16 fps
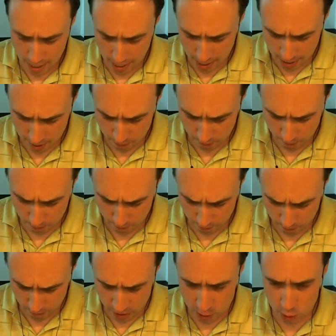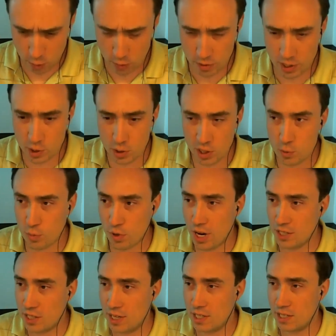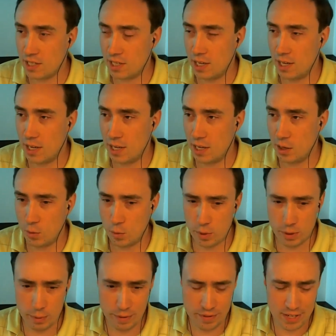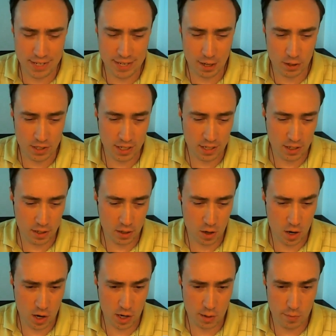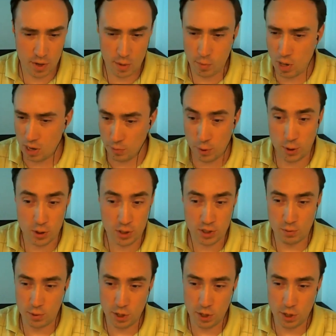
Um, and so this this process, uh, we, we've detailed it on a, a blog post.